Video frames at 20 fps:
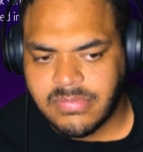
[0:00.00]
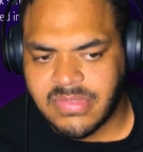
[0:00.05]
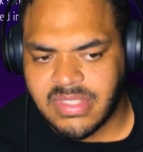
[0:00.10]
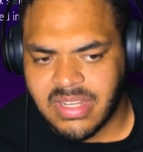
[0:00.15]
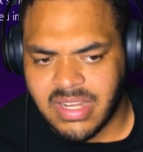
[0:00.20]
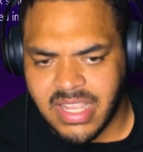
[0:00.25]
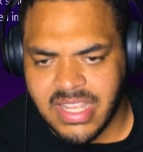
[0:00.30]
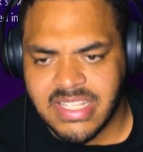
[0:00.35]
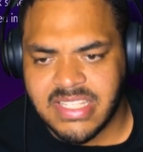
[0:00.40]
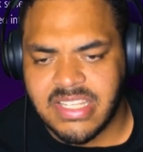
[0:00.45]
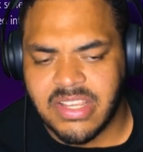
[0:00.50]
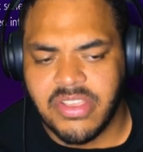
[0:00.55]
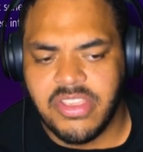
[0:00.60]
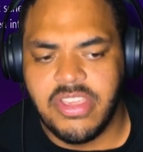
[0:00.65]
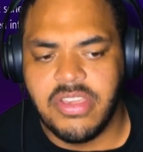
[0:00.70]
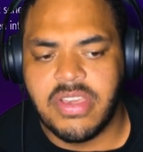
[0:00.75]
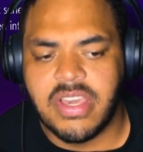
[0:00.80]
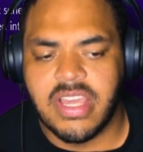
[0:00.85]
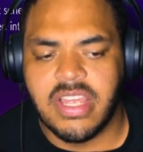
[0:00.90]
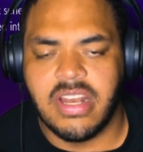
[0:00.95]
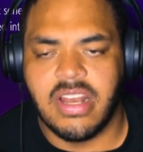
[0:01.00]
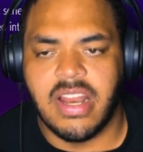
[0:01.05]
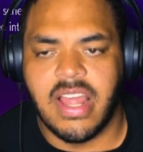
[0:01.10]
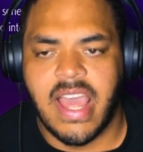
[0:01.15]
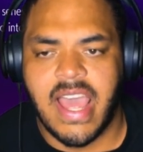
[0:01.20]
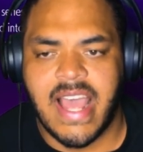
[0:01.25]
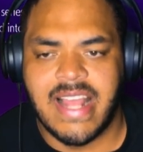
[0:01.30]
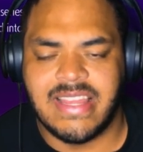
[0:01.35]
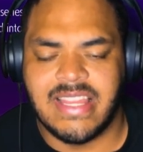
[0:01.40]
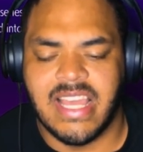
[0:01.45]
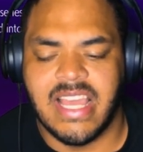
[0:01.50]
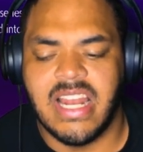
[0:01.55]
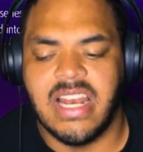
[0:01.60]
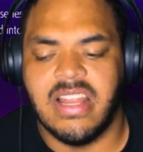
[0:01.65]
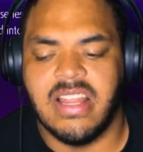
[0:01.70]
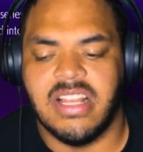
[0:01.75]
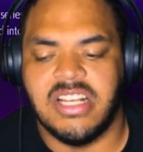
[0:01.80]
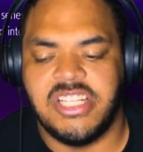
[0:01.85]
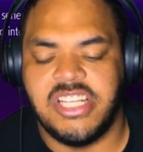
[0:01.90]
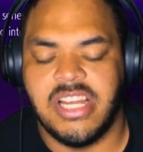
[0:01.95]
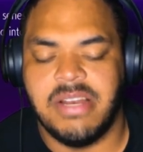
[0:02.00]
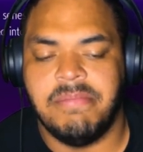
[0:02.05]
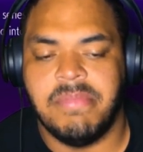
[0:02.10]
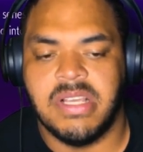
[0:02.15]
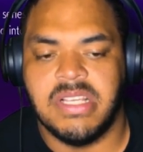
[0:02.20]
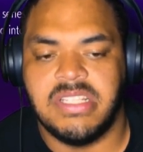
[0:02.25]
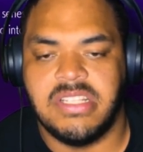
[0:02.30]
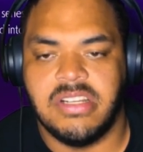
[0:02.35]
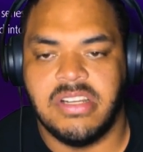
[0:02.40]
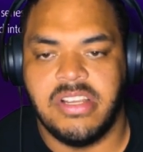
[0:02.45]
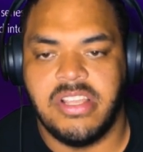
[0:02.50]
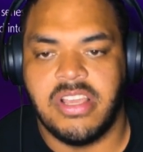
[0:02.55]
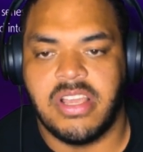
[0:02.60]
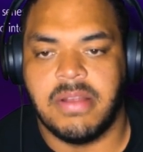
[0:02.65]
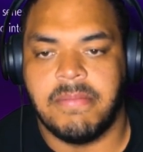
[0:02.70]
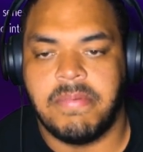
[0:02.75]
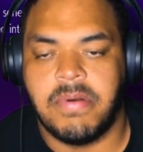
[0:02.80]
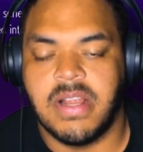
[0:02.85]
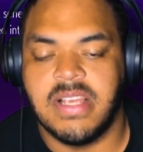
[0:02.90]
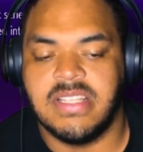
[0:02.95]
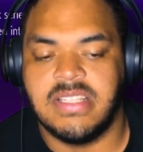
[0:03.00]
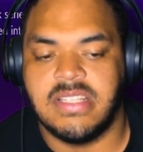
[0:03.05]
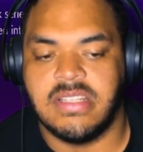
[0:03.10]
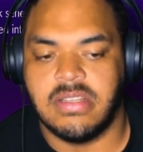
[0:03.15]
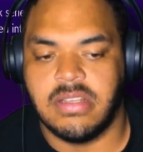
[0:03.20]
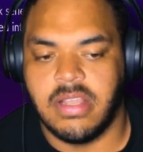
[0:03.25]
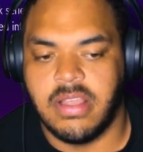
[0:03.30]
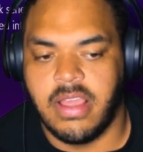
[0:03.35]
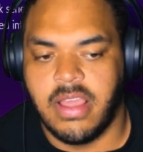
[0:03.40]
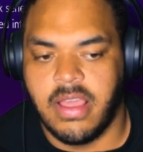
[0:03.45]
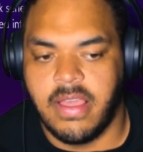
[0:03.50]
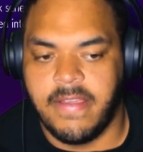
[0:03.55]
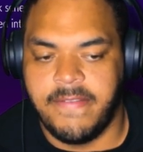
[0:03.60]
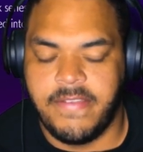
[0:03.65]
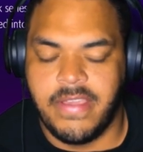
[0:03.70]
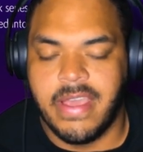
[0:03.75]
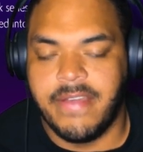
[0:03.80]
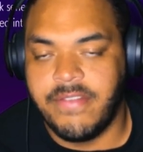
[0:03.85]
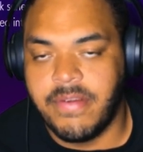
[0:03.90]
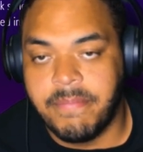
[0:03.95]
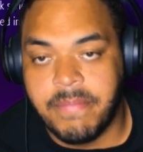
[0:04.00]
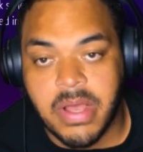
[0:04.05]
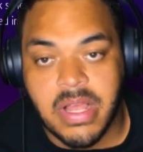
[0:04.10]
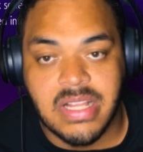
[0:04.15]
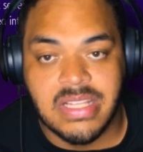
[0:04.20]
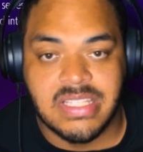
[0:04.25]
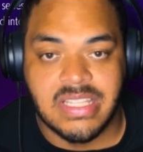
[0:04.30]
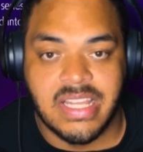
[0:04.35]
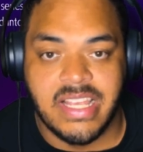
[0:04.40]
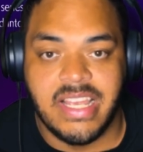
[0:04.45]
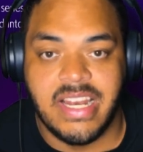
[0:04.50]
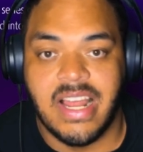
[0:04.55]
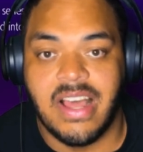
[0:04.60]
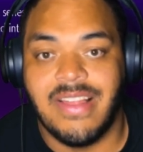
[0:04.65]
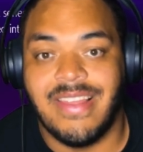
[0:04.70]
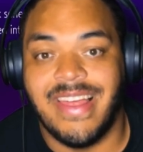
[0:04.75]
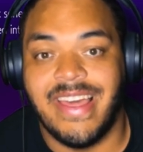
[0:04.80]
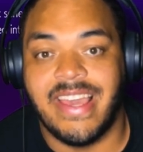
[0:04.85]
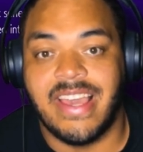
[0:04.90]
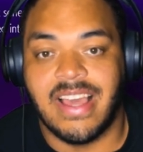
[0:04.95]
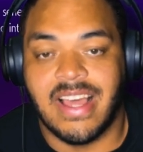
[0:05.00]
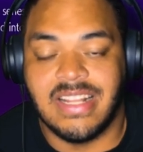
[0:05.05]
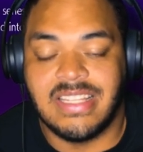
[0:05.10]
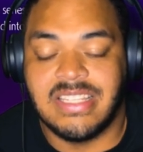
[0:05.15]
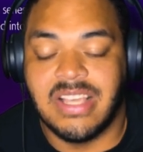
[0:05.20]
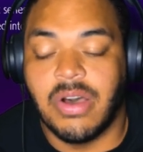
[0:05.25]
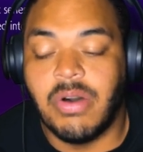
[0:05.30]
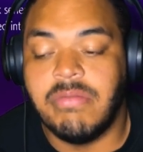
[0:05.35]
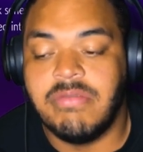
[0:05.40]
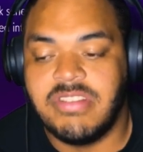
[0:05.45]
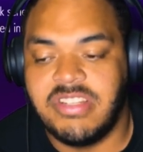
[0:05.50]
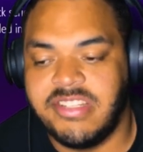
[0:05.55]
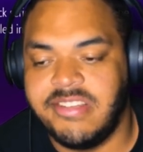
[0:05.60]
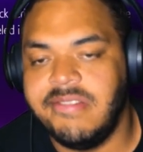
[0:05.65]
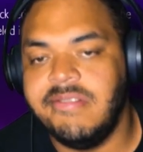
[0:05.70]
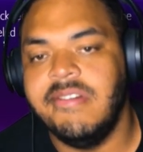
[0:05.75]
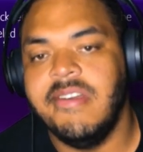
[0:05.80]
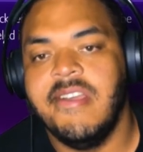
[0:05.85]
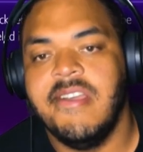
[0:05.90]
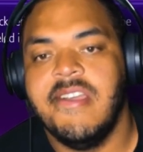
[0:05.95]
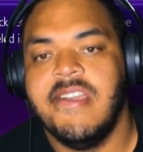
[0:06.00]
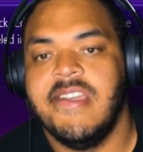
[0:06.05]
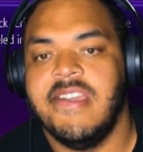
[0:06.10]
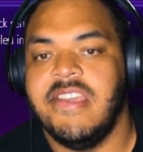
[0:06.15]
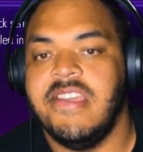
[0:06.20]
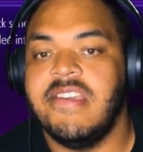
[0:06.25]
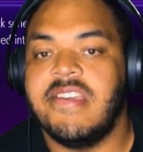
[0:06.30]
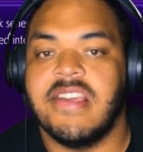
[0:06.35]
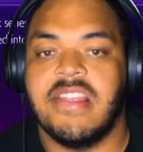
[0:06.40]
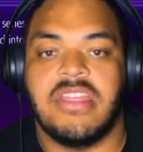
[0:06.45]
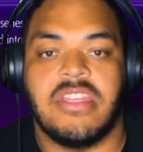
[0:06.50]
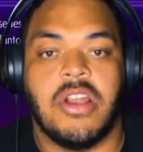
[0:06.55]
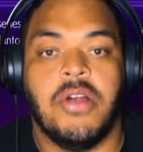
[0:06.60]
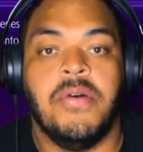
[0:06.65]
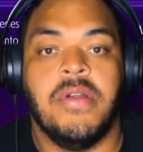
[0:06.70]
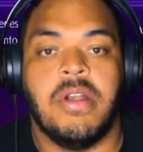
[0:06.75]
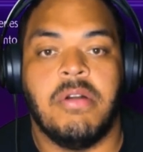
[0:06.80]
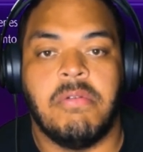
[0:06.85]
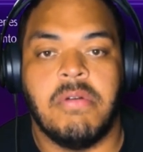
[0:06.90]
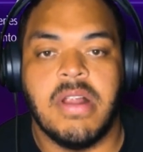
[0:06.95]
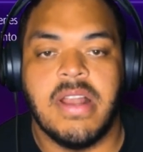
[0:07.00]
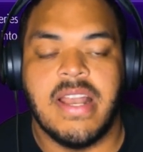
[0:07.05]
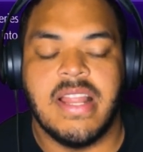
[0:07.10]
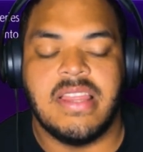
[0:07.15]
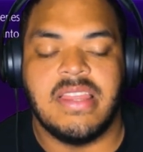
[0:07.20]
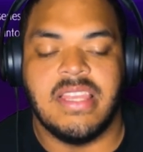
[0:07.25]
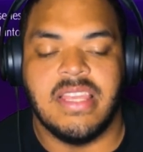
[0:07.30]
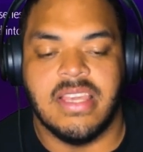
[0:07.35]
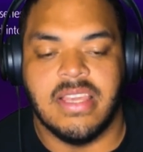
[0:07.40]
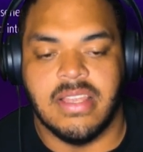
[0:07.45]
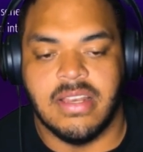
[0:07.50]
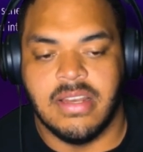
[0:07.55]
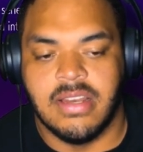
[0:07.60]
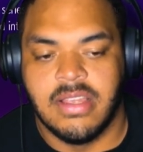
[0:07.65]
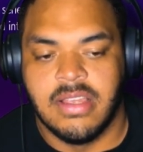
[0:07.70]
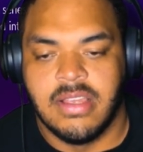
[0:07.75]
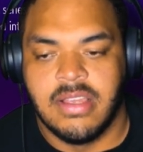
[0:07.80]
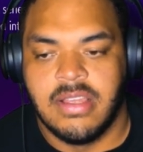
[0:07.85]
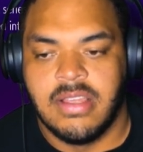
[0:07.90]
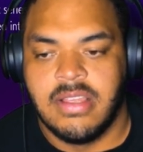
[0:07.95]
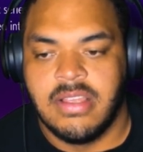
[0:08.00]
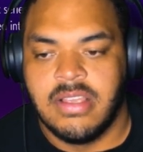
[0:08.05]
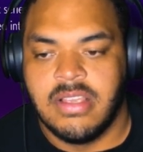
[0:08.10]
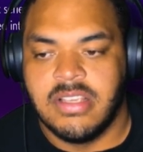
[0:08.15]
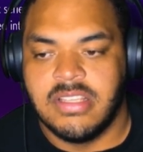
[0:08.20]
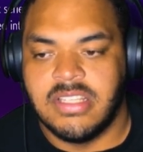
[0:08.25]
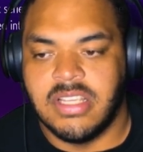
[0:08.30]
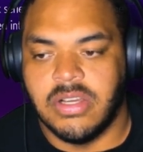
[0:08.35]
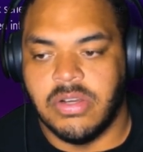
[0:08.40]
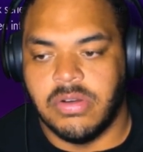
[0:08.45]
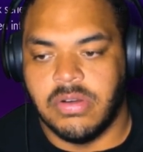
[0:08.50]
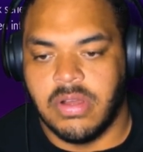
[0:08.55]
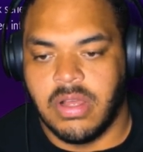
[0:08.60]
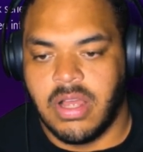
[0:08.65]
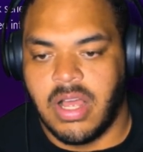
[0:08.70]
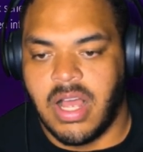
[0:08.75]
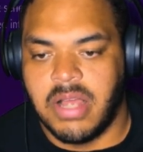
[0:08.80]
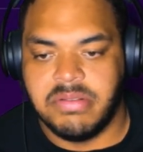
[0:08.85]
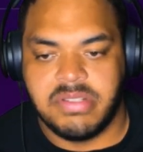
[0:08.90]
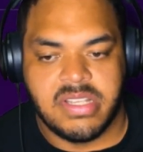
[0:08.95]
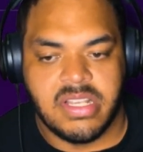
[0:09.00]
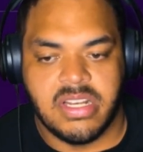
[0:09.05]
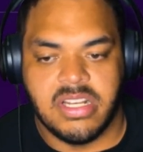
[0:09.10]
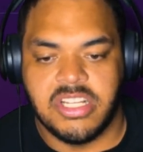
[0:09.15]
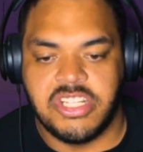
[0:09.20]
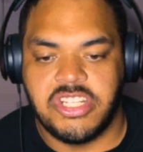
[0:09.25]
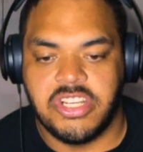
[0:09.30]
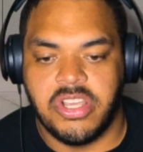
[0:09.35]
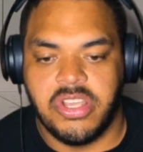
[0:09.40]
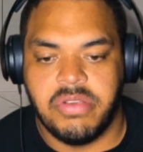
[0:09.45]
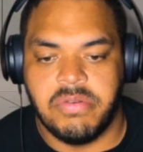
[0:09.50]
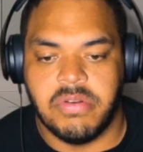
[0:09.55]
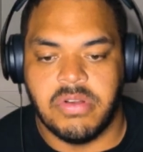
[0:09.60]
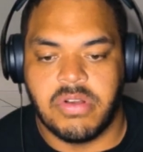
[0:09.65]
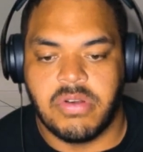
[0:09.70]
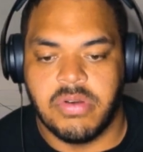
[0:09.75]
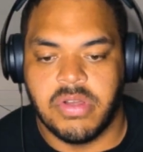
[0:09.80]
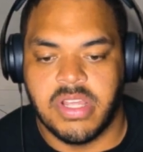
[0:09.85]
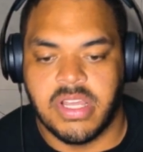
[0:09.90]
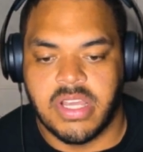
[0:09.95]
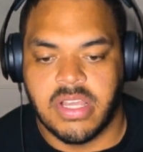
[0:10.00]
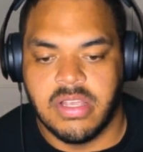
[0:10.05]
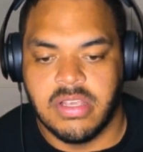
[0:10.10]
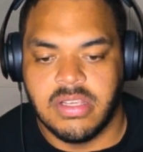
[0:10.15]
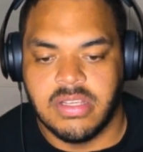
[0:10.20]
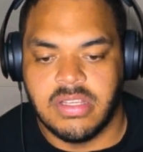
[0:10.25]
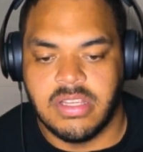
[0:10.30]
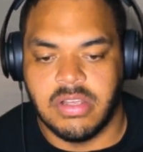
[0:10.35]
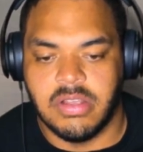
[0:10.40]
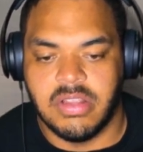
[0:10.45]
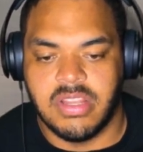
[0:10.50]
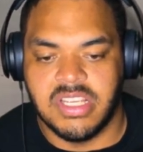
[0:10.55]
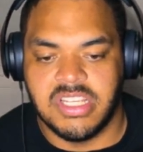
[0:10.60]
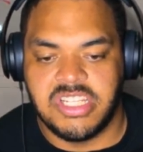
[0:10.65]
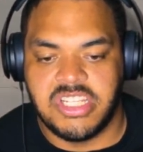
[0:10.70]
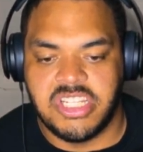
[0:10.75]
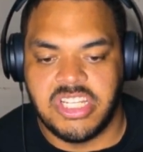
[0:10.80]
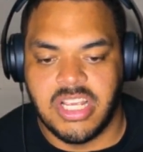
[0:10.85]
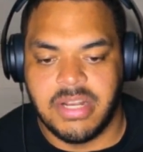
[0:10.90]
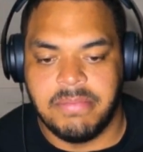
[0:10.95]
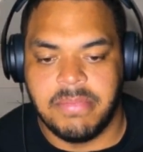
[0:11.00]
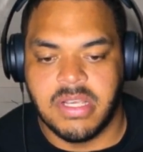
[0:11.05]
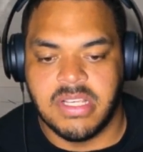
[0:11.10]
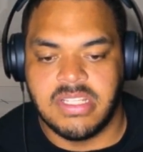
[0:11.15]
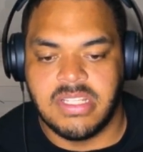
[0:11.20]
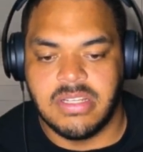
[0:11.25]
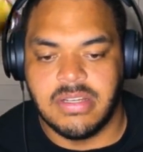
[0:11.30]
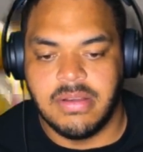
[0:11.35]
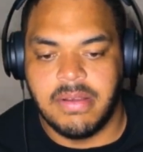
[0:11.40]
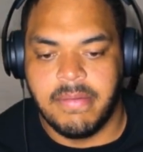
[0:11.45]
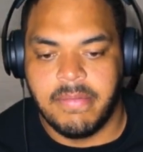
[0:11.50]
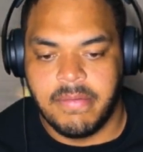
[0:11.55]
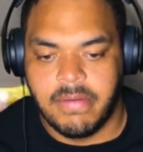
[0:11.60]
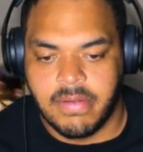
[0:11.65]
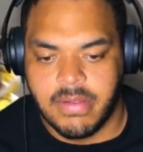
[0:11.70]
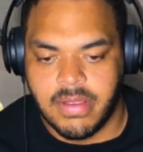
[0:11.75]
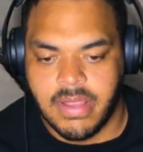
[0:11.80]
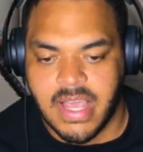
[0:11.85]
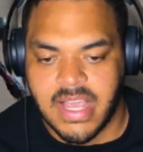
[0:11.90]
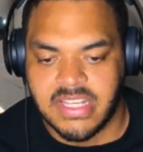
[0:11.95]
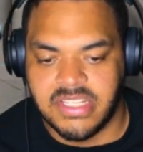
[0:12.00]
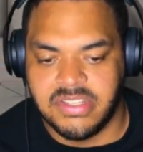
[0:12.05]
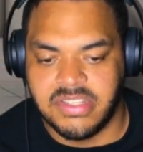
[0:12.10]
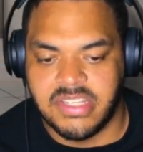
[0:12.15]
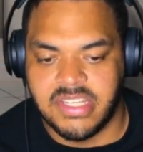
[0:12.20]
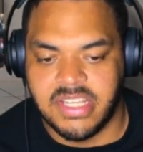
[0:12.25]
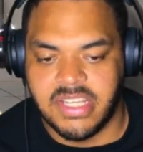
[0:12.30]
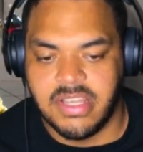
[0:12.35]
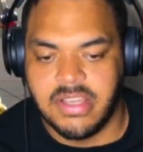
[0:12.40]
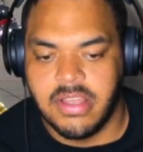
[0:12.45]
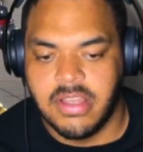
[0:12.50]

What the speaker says: And so you can, at the end of the chin buster, you can press, if you have your buttons laid out like I told you, you can throw in a run at the end. So I'm just gonna show you real quick. So this chin buster, as you see,